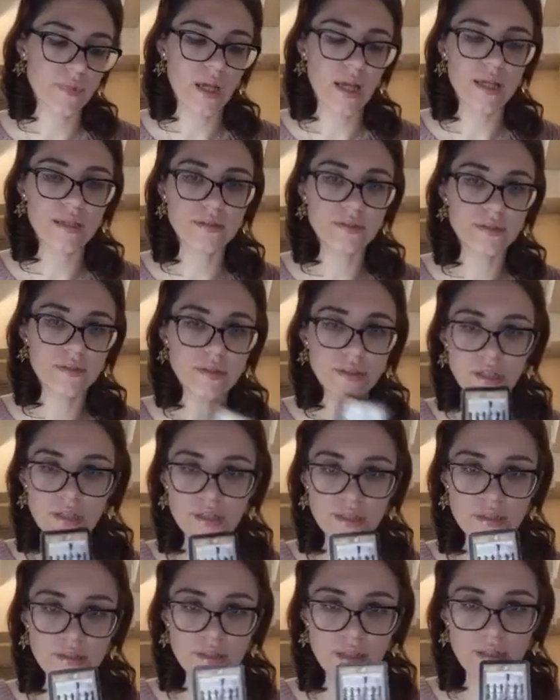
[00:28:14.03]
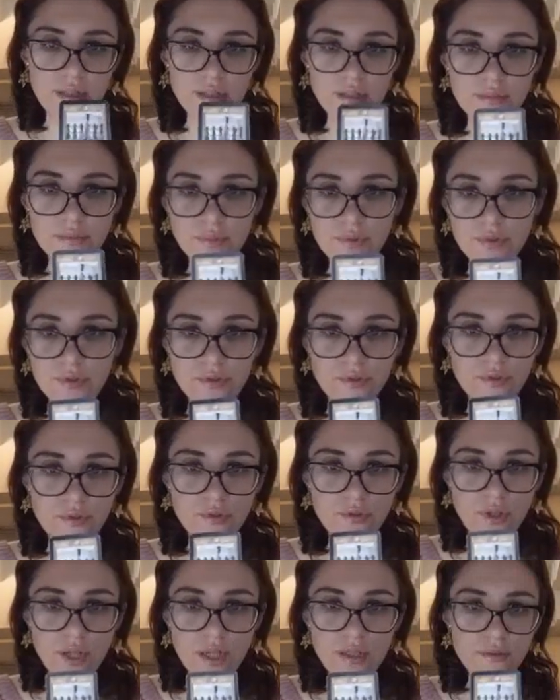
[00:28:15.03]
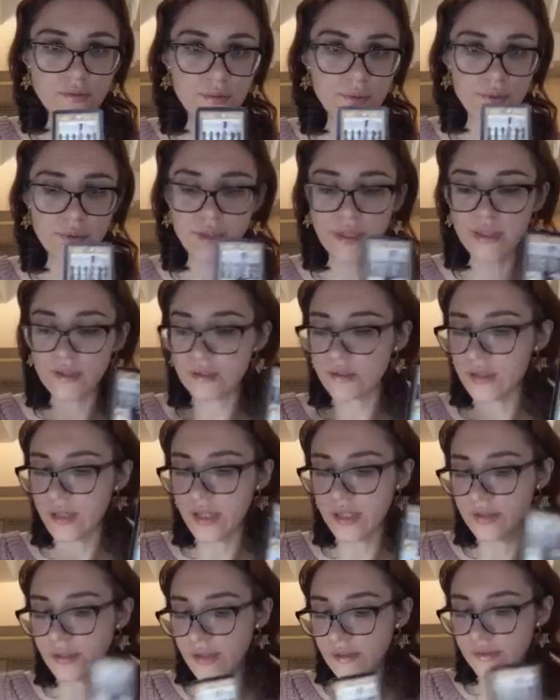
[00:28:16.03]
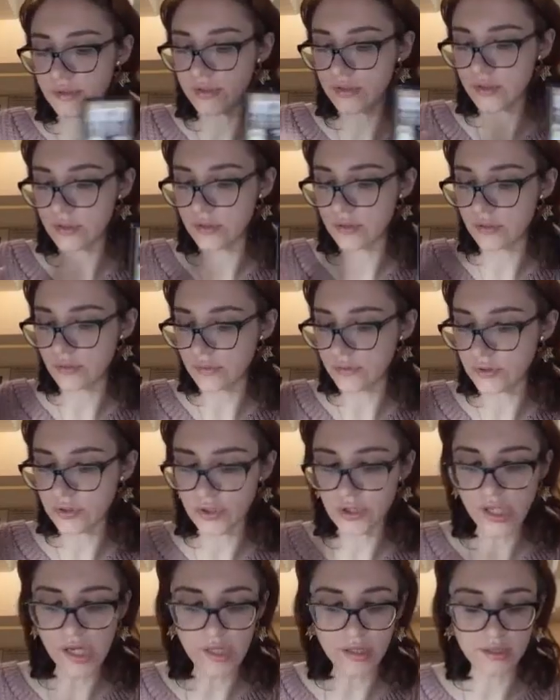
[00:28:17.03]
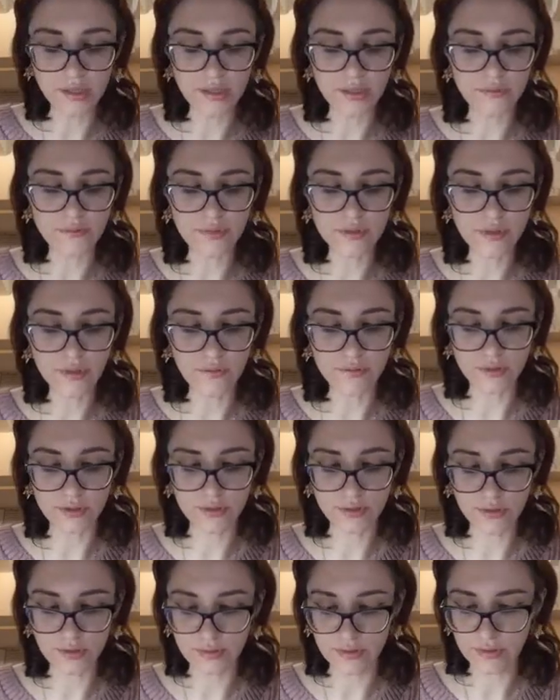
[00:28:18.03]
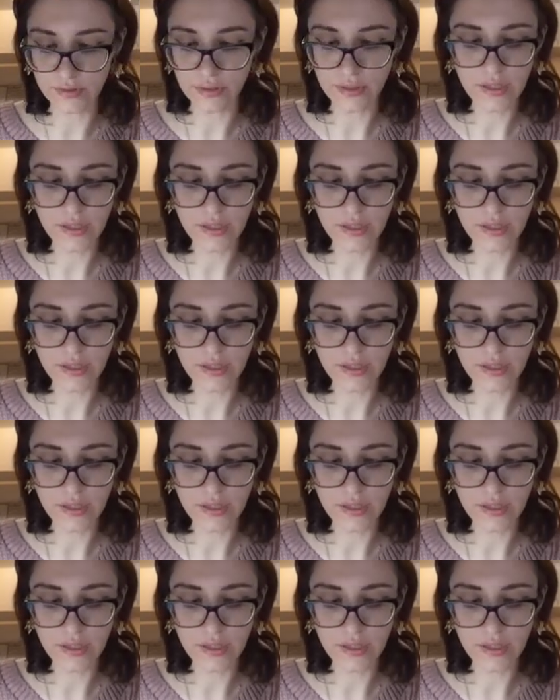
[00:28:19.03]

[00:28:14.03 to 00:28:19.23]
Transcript: And this card telling me that you kind of already tried everything, you was juggling with everything.